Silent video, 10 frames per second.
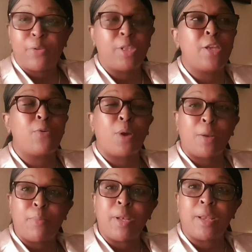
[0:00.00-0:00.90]
You think you
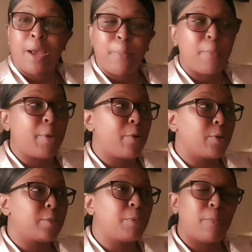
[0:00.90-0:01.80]
can be happy
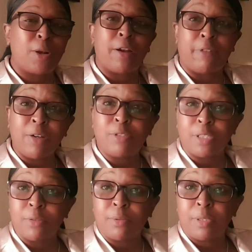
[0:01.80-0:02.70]
because people are around you.